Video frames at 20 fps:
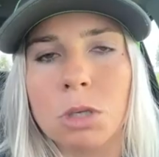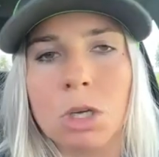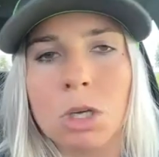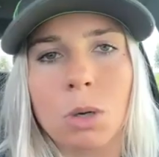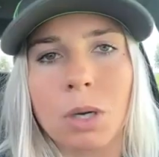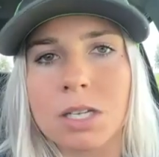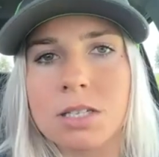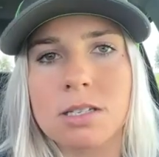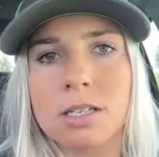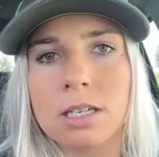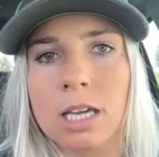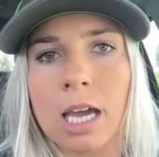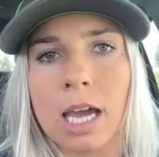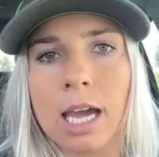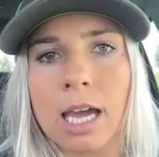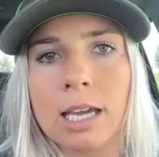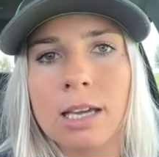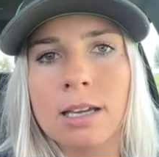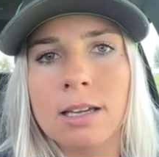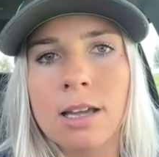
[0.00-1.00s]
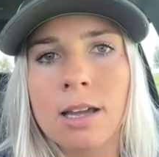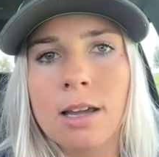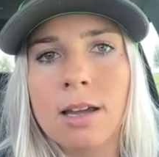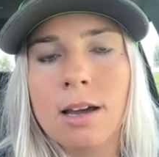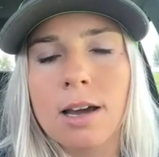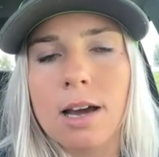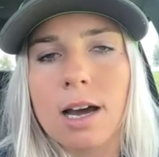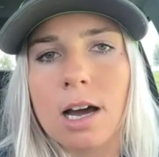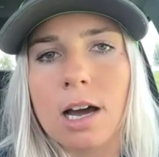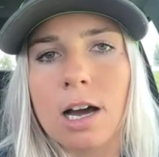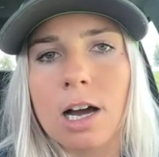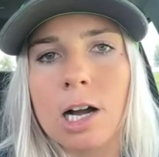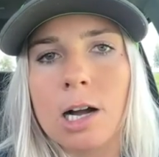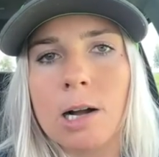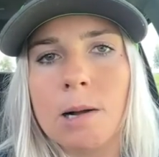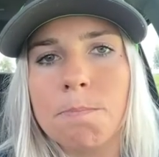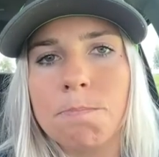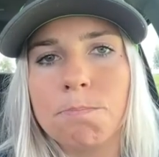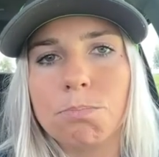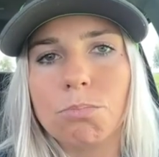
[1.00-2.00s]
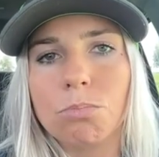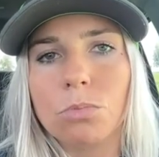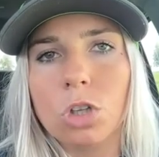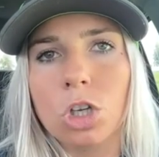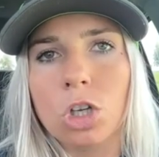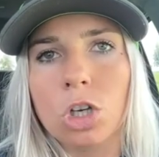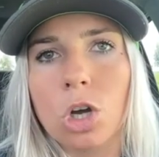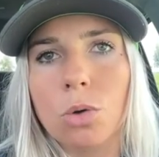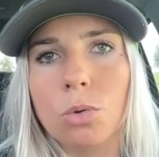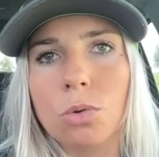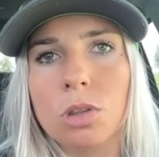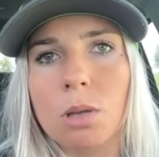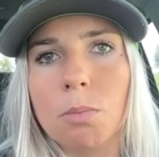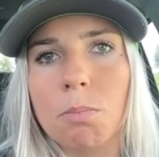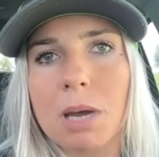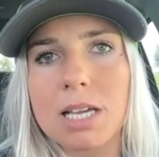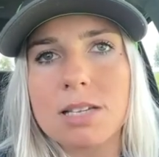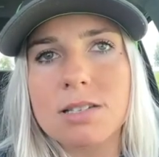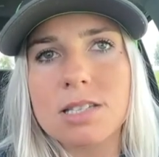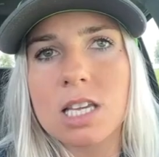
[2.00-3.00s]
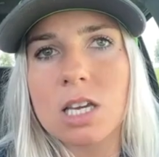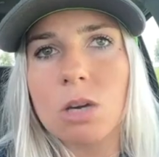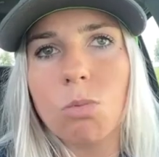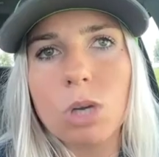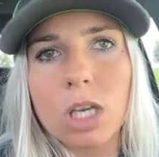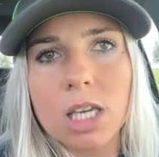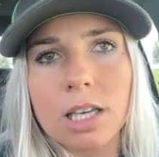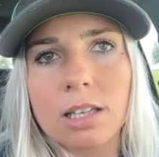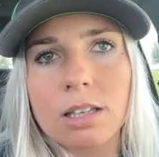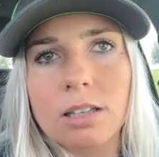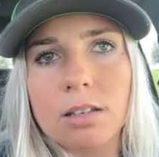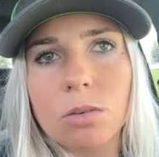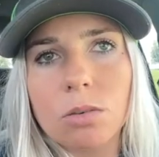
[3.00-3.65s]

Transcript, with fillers: USDA. Um, you know, the best thing we can